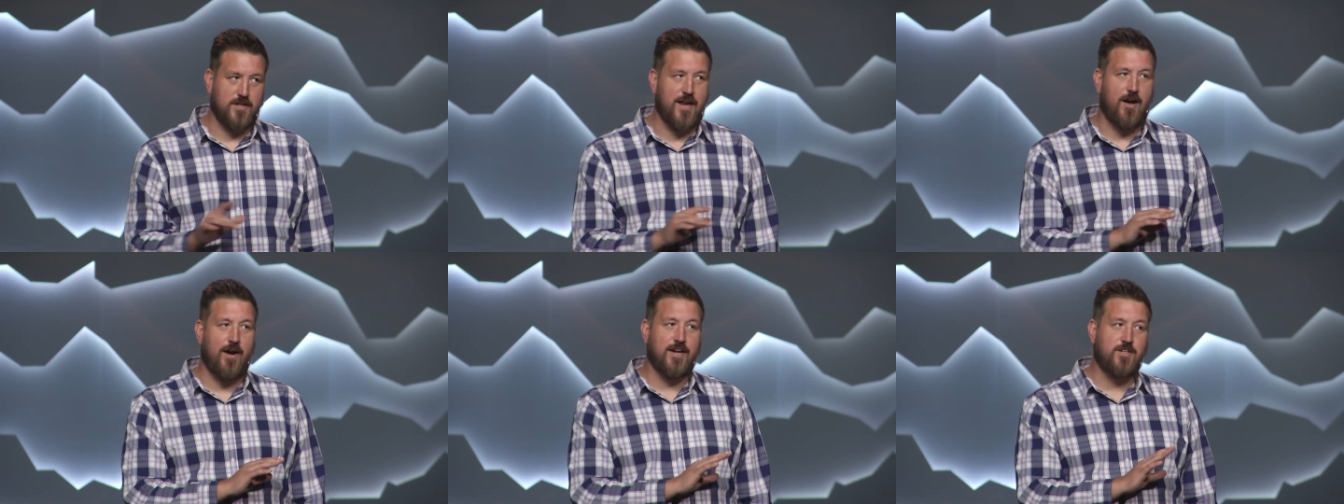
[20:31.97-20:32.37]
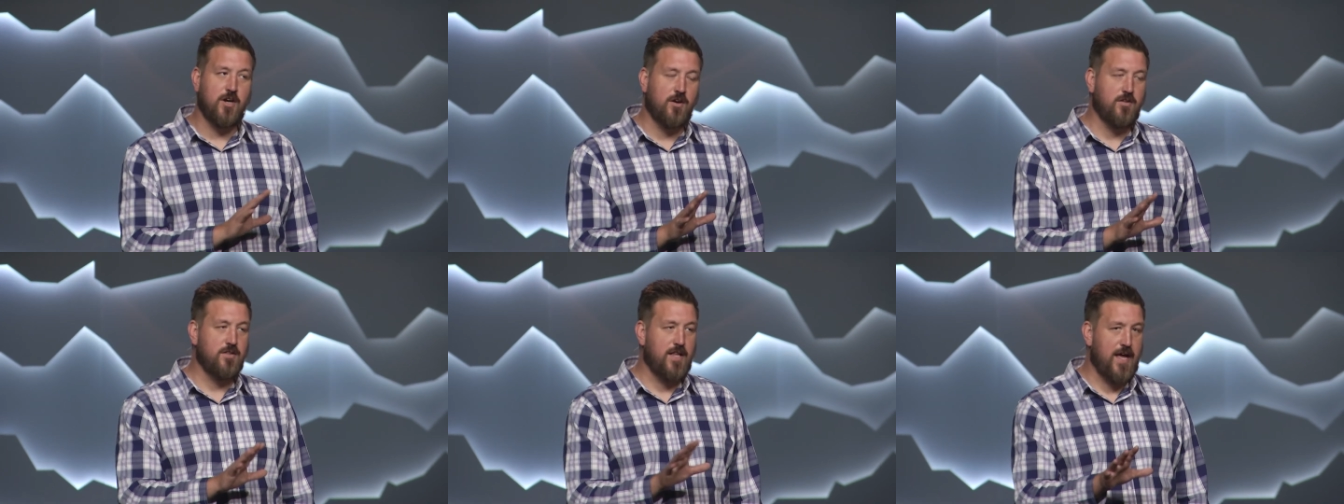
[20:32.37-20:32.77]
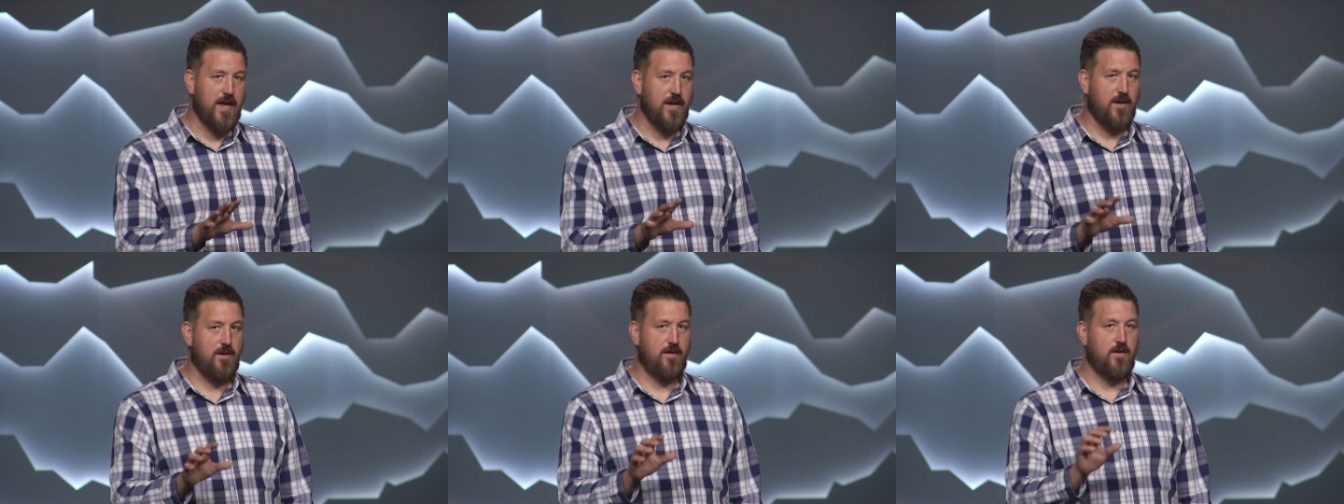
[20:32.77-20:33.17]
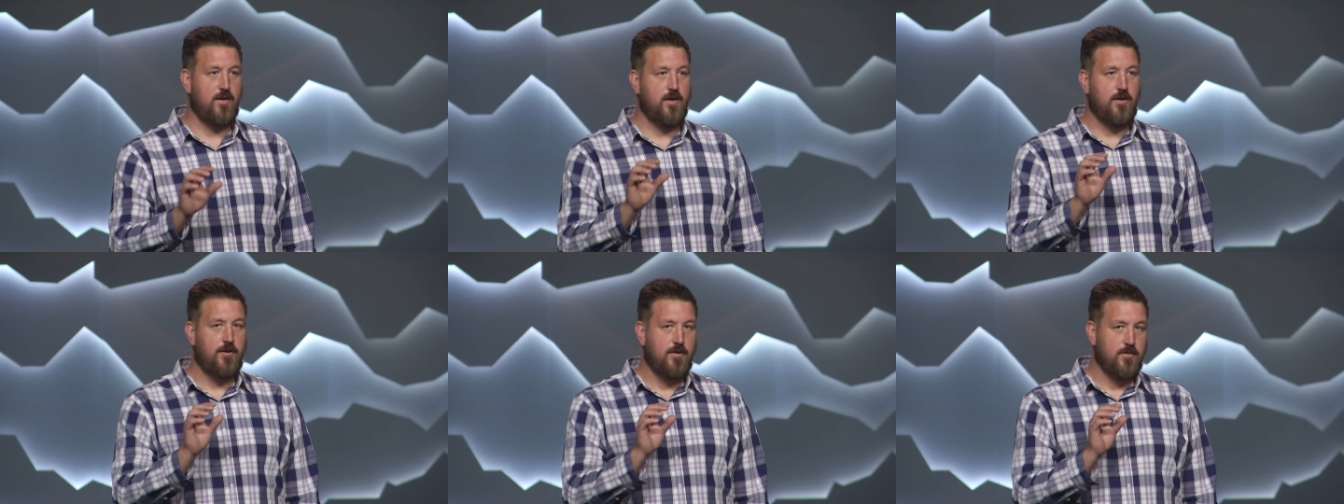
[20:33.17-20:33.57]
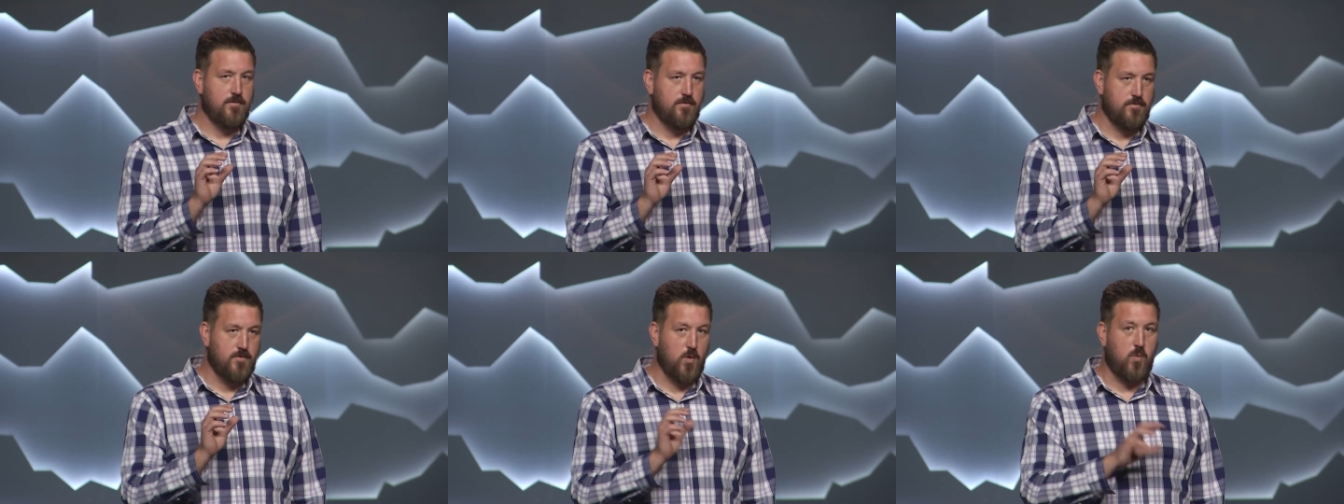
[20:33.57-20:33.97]
Now, I don't like
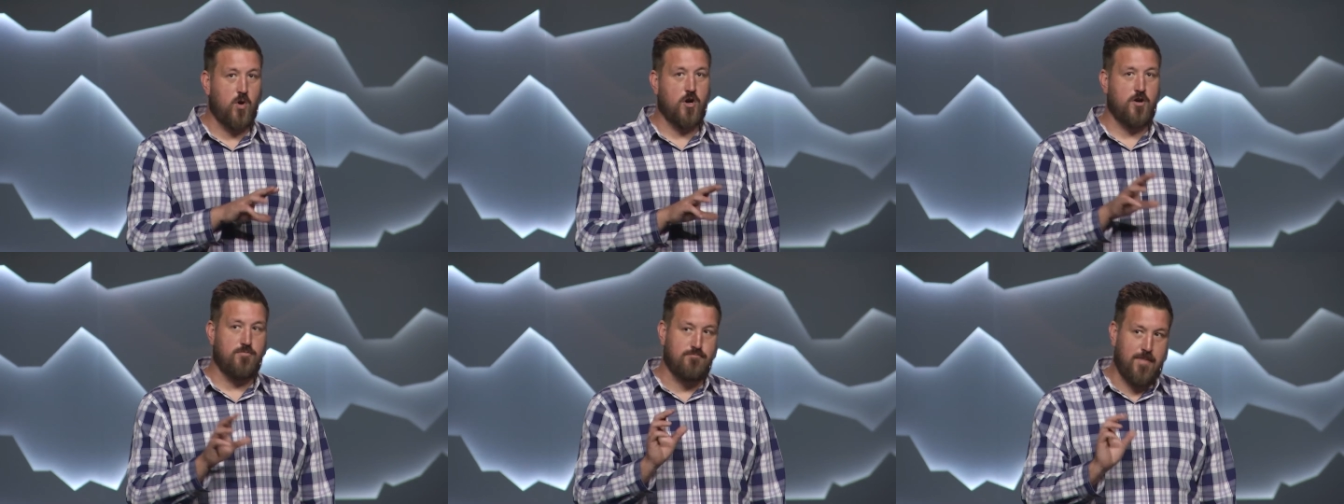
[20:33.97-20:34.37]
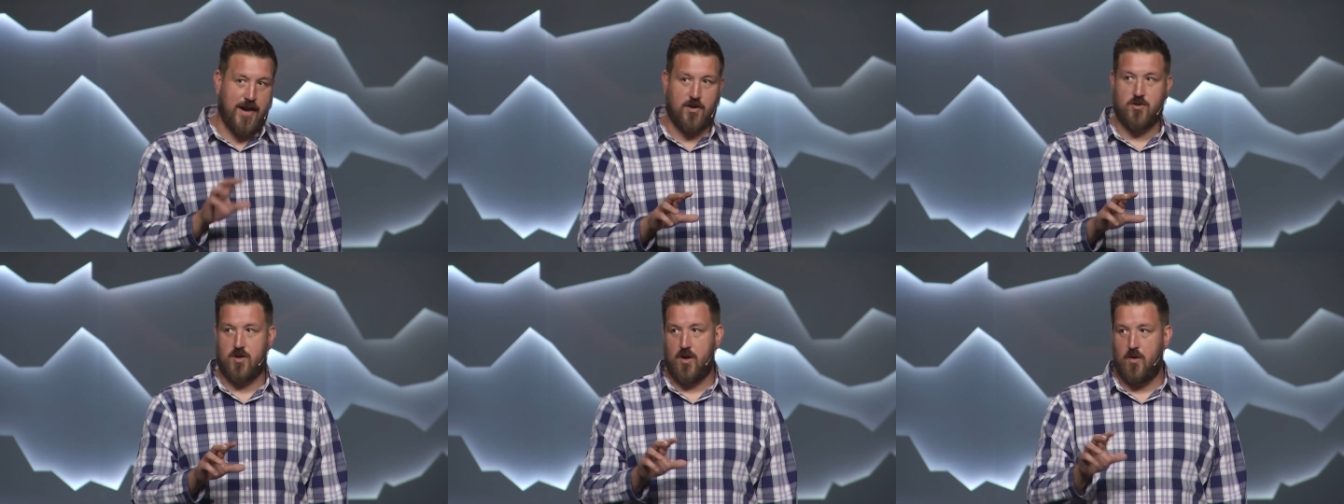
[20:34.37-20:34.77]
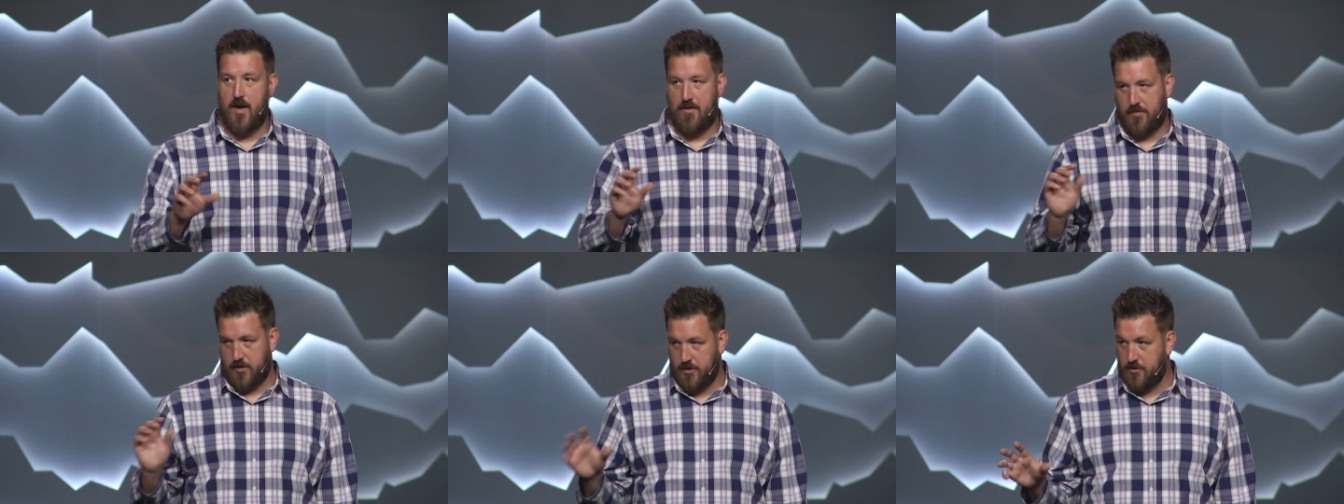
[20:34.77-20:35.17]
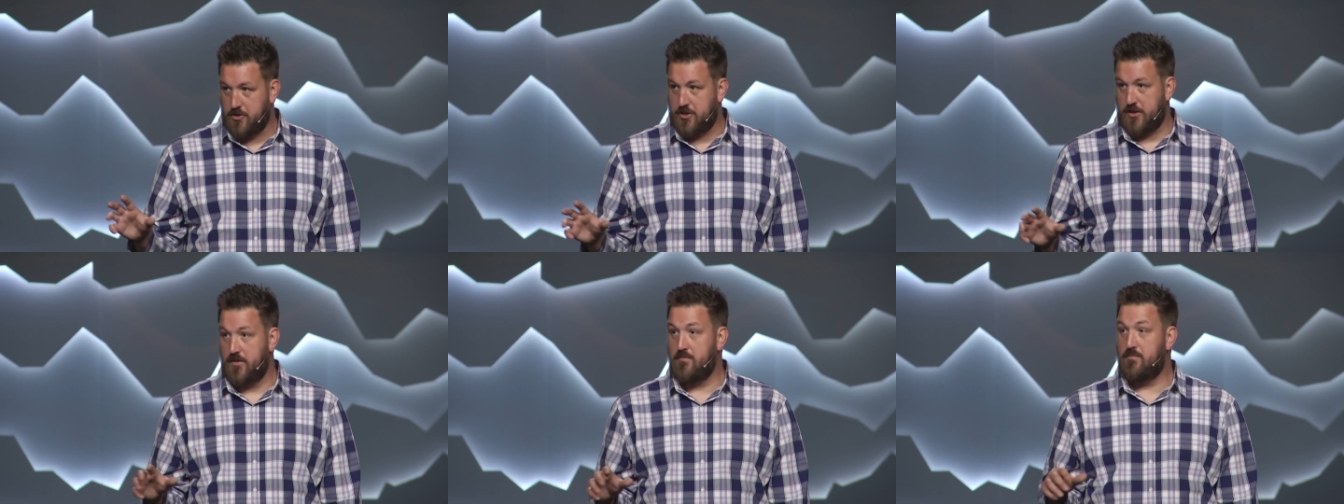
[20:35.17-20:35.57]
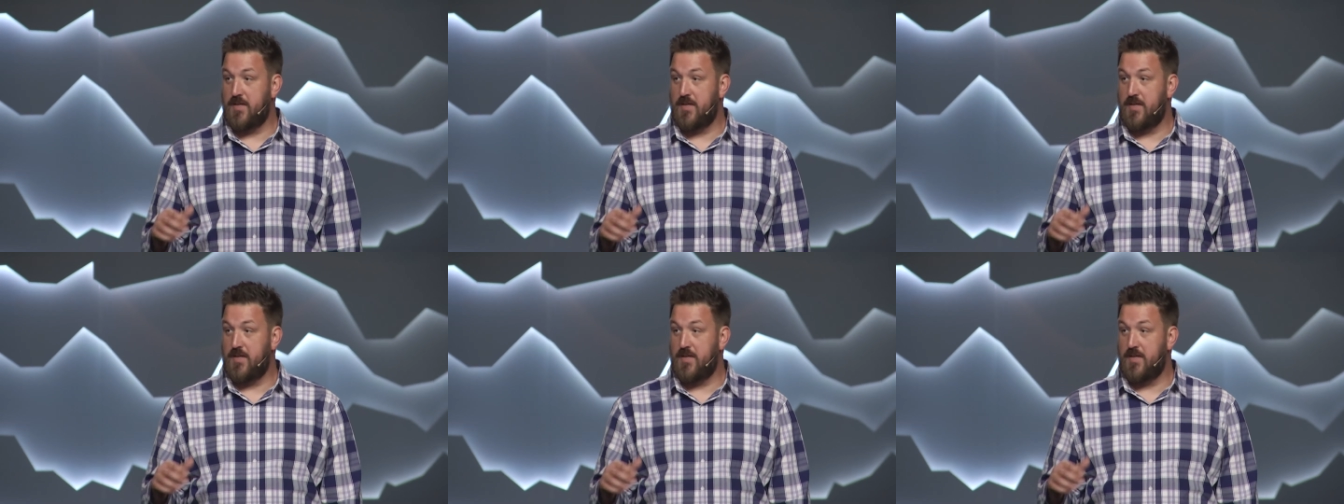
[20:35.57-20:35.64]
the word microevolution,